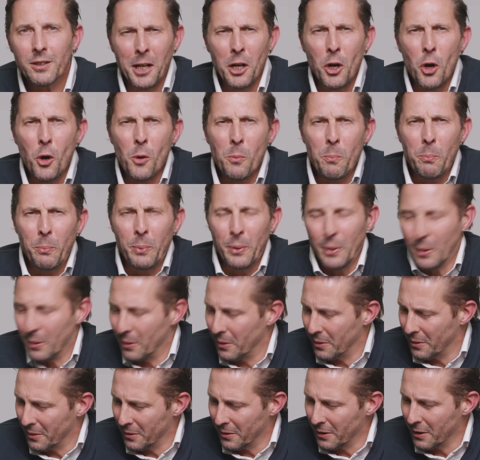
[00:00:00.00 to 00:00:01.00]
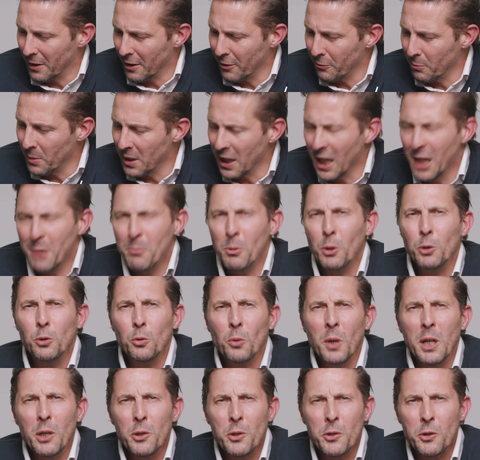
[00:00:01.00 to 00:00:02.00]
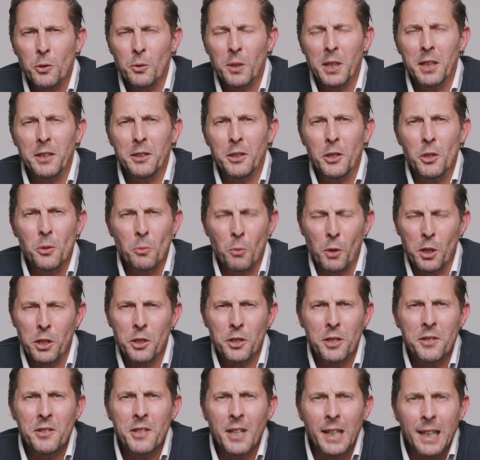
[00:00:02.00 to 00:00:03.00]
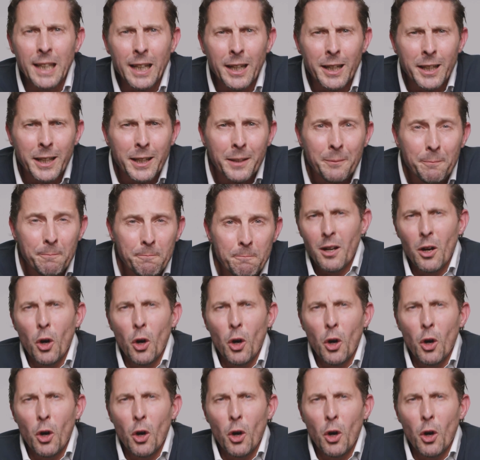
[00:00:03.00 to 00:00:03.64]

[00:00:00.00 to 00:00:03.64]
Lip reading: I hope I've been able to illustrate these watches clearly.